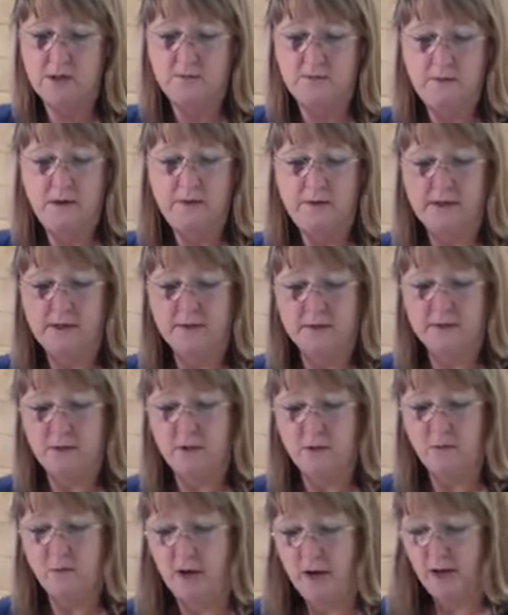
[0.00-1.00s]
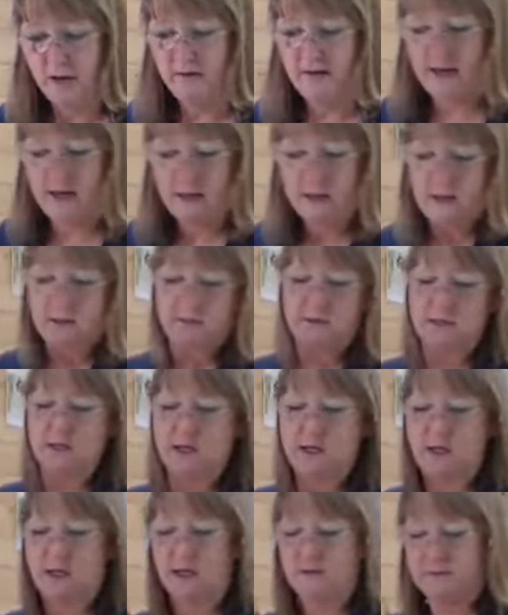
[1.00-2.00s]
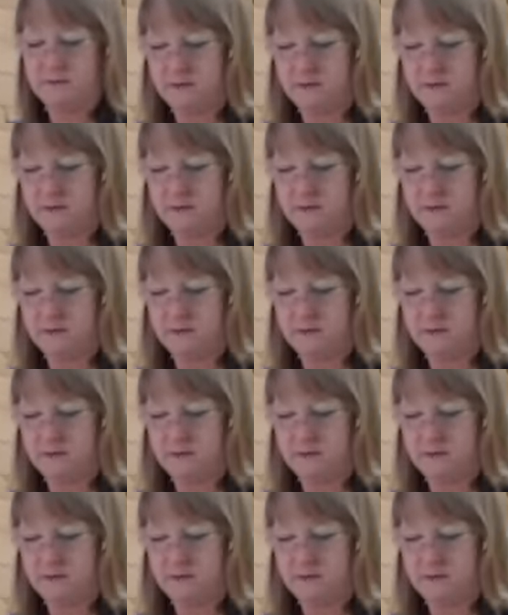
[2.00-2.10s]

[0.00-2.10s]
Maybe I'll sew while that comes up.